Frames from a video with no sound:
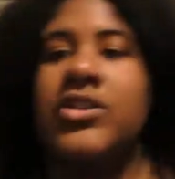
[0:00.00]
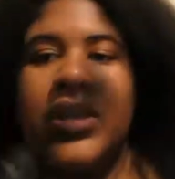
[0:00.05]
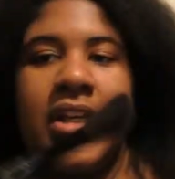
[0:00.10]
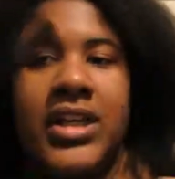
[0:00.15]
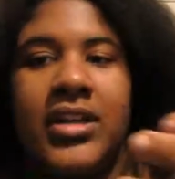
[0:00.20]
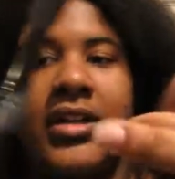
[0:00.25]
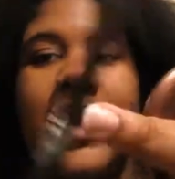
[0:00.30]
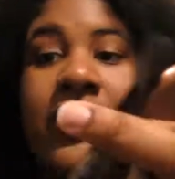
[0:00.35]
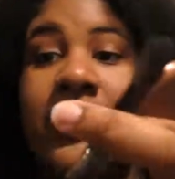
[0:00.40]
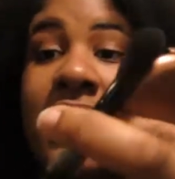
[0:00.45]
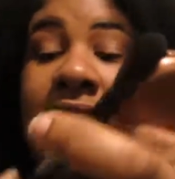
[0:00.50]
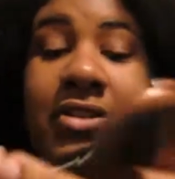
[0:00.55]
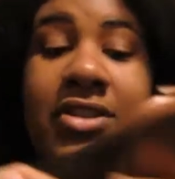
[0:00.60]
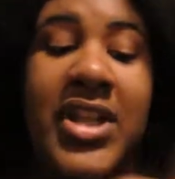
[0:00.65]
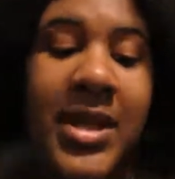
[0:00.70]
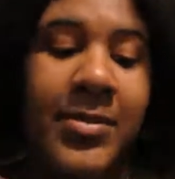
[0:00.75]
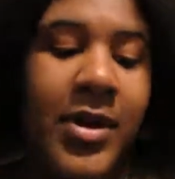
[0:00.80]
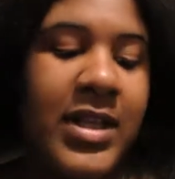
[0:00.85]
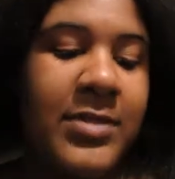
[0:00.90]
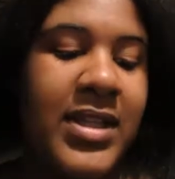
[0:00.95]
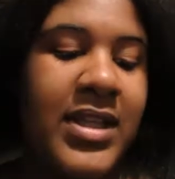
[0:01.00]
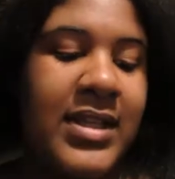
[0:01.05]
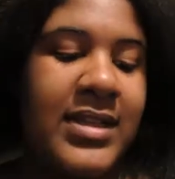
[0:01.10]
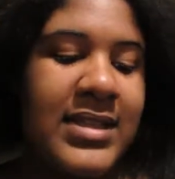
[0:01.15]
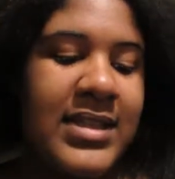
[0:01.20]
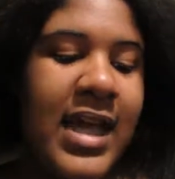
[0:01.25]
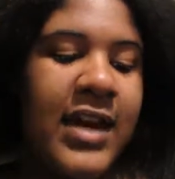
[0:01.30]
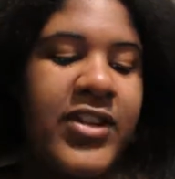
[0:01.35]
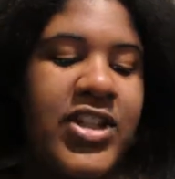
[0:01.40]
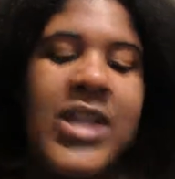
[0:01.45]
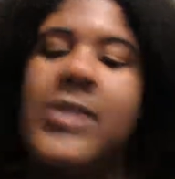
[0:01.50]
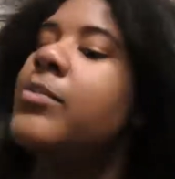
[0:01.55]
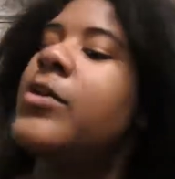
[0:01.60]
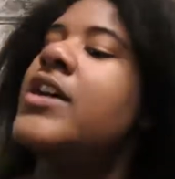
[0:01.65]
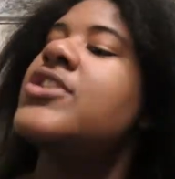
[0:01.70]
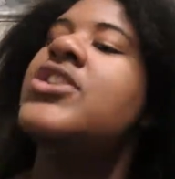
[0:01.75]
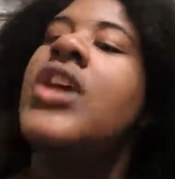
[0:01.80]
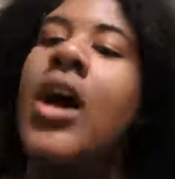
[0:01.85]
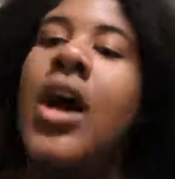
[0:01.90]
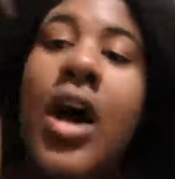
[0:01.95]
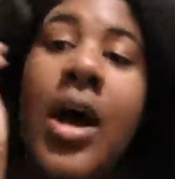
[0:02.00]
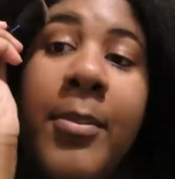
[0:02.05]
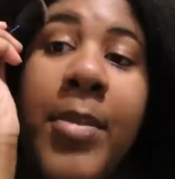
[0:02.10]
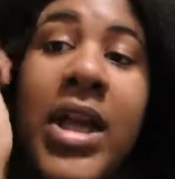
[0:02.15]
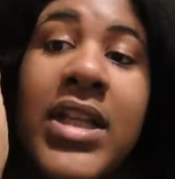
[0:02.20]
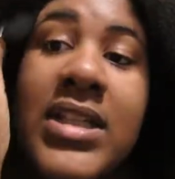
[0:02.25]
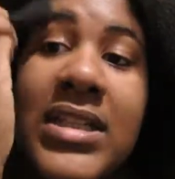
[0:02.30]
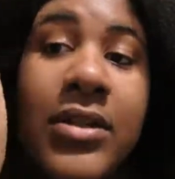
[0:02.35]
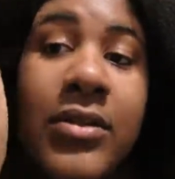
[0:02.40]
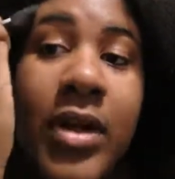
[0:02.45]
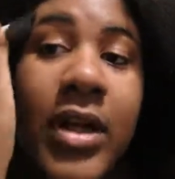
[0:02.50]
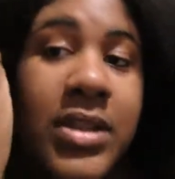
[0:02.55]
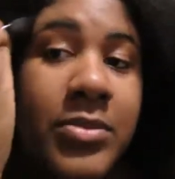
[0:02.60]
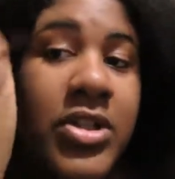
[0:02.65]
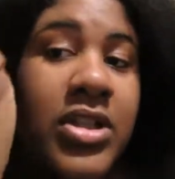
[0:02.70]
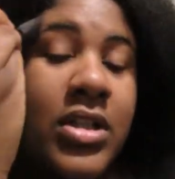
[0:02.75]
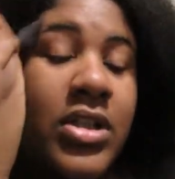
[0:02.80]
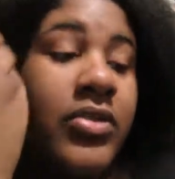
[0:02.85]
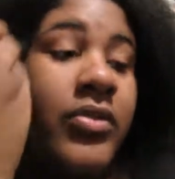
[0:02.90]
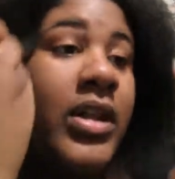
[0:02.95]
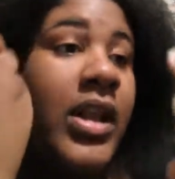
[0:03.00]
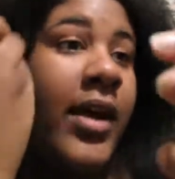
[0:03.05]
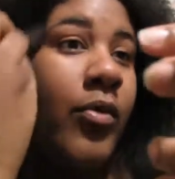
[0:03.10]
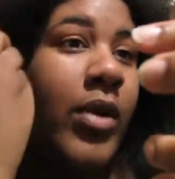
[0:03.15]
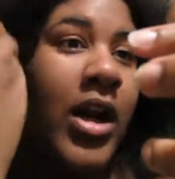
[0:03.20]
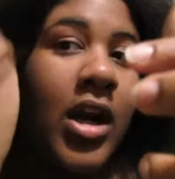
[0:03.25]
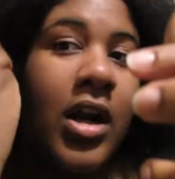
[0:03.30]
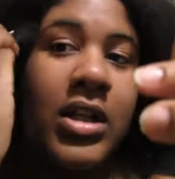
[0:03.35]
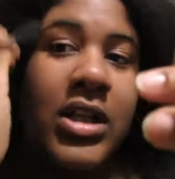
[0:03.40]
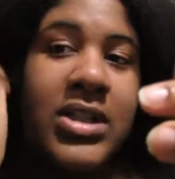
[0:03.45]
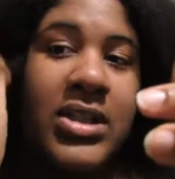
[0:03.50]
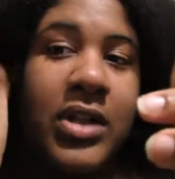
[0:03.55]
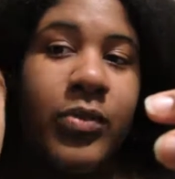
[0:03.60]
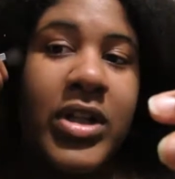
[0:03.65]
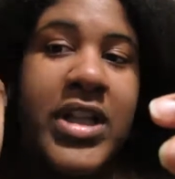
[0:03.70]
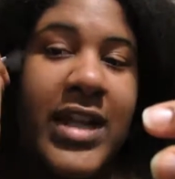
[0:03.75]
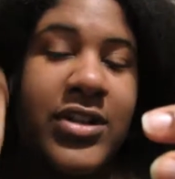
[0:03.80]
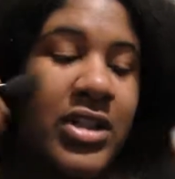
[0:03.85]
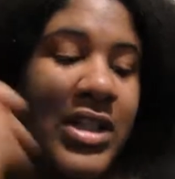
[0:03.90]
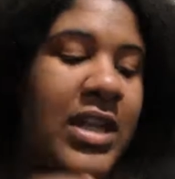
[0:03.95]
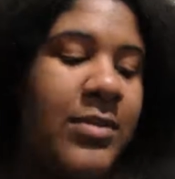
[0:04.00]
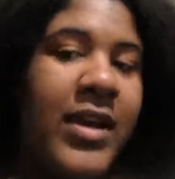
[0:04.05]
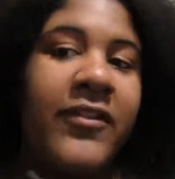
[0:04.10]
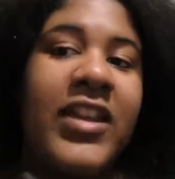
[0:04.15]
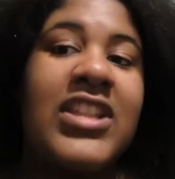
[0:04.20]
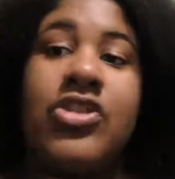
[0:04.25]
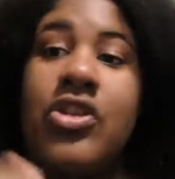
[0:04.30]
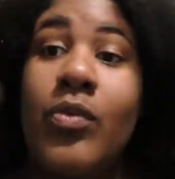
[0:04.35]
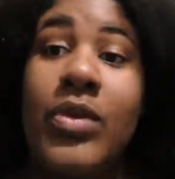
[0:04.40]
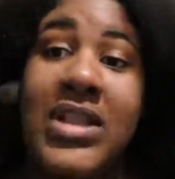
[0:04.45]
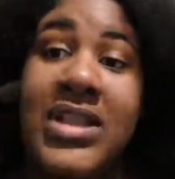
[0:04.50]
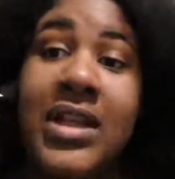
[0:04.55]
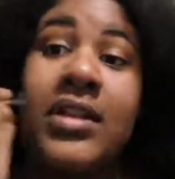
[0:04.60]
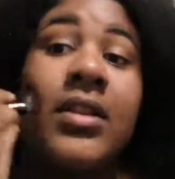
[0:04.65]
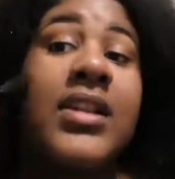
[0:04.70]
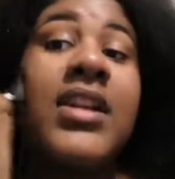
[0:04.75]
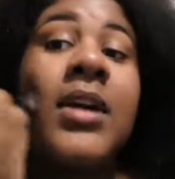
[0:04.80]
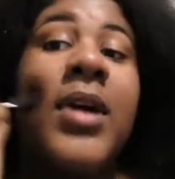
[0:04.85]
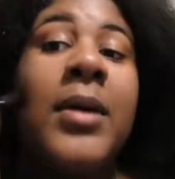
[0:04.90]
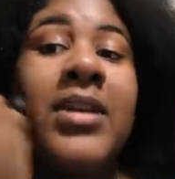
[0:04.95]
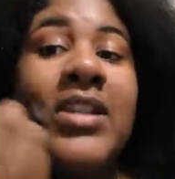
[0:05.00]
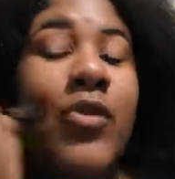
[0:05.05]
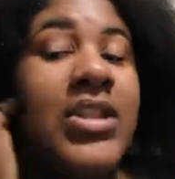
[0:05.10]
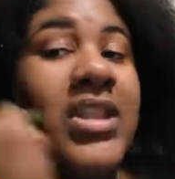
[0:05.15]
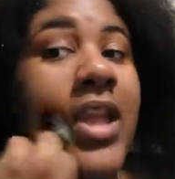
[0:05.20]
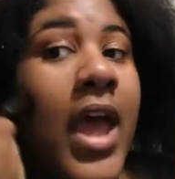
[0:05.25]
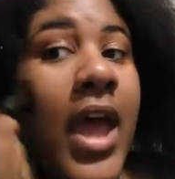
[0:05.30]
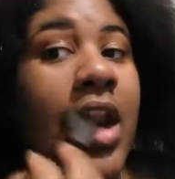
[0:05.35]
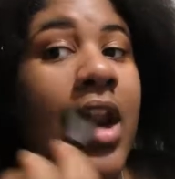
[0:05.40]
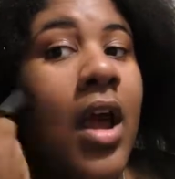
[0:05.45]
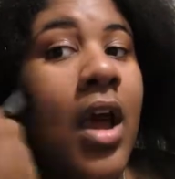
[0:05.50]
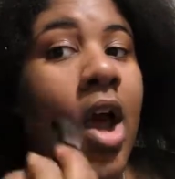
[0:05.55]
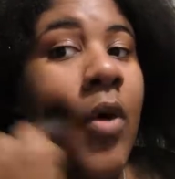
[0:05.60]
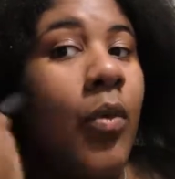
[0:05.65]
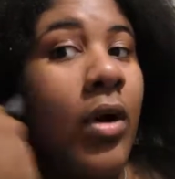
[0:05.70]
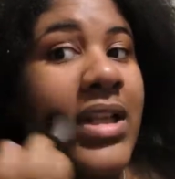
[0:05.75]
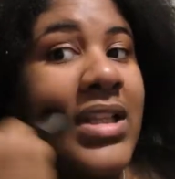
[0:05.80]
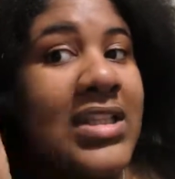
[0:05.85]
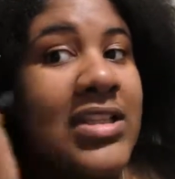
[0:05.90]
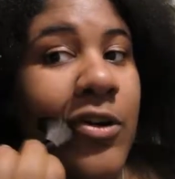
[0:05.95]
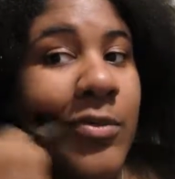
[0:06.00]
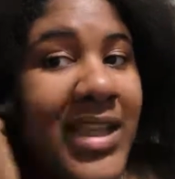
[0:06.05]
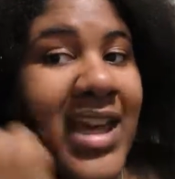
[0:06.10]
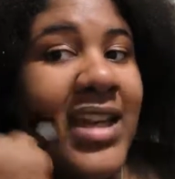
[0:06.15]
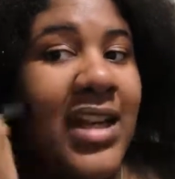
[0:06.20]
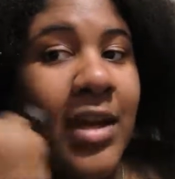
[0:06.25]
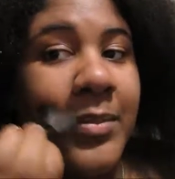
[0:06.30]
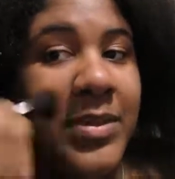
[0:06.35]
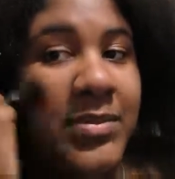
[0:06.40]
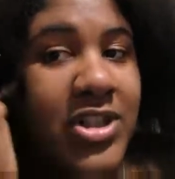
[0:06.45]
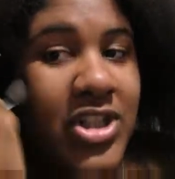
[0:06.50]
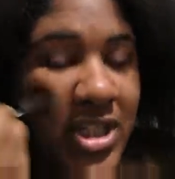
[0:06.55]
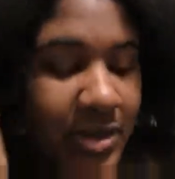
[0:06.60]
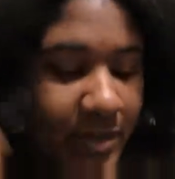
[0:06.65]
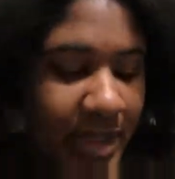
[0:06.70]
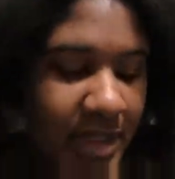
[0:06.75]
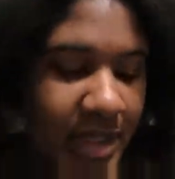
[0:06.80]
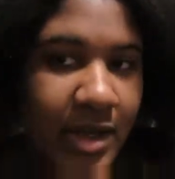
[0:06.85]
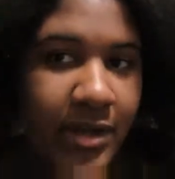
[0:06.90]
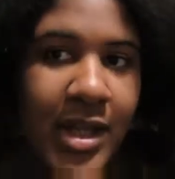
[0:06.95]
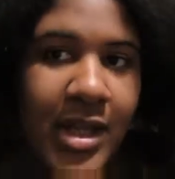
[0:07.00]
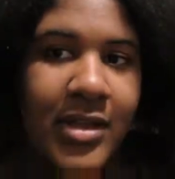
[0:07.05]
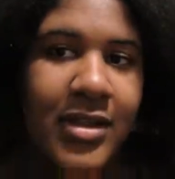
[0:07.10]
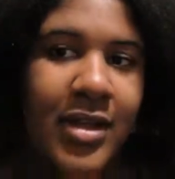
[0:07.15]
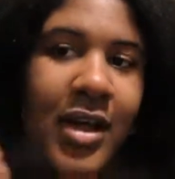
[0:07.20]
right here. As you can see, there's tape on it because it's kind of a cheap brush, but it still works. I'm just gonna do it like where the sun would naturally hit my face, you know, when the sun does come up, because once again, we're in snowmageddon up in Michigan right now.